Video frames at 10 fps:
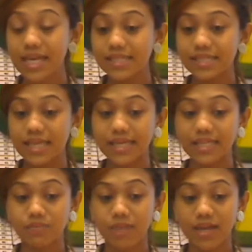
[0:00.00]
said
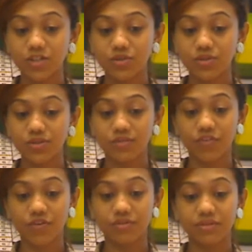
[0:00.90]
it manages the
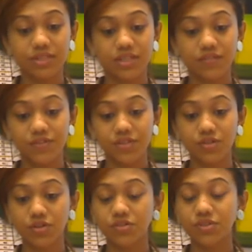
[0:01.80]
foreign reserves in
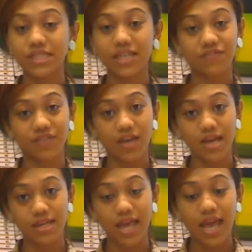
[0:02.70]
order to
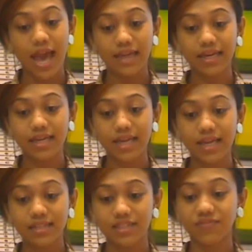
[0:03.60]
safeguard and
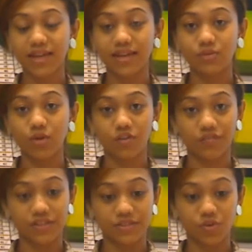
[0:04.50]
enhance the value of
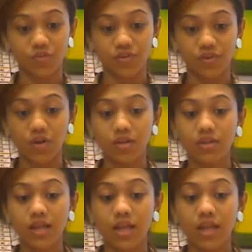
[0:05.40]
its overall